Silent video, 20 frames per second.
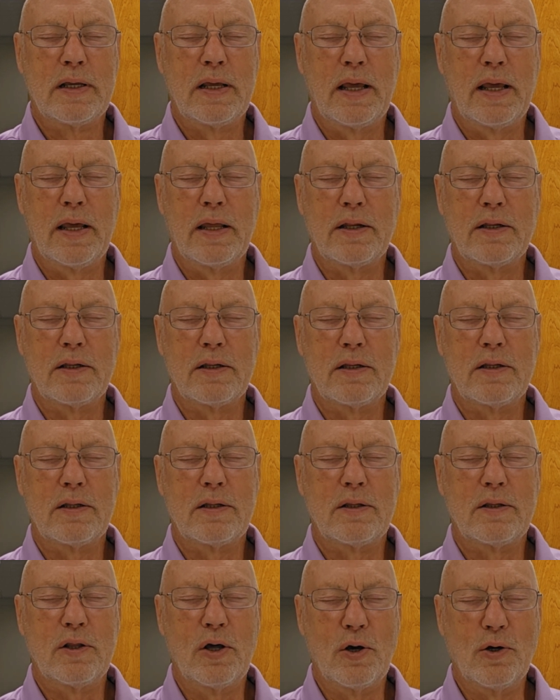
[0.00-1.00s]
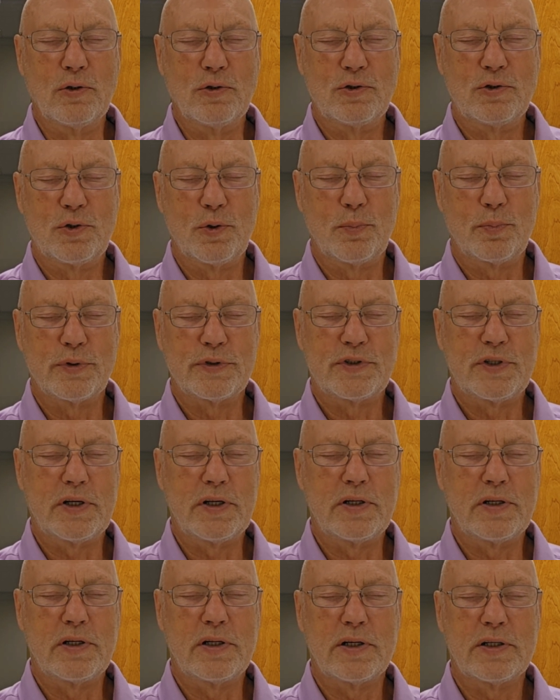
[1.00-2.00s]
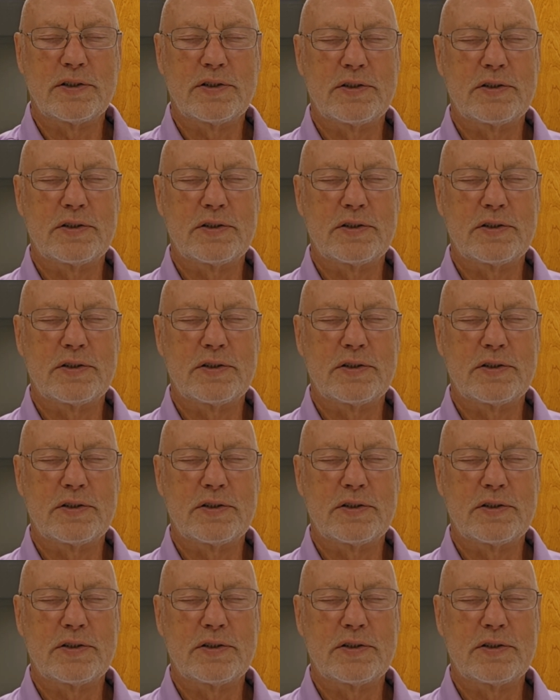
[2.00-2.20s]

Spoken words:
and those who preceded us